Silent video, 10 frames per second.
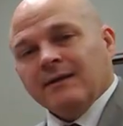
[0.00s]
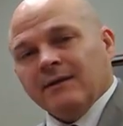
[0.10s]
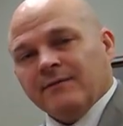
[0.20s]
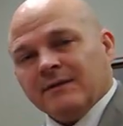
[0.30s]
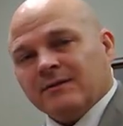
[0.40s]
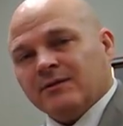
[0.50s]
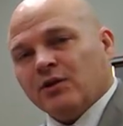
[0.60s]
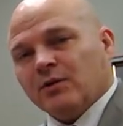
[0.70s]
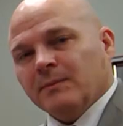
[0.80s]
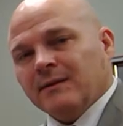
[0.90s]
if it's
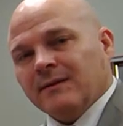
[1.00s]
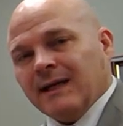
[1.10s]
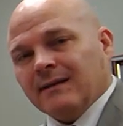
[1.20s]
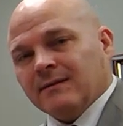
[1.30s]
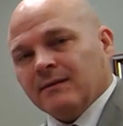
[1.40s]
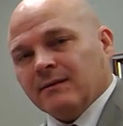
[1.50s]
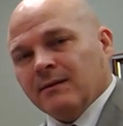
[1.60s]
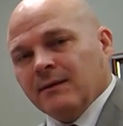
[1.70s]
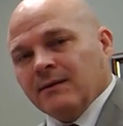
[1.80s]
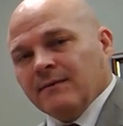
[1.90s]
determined that the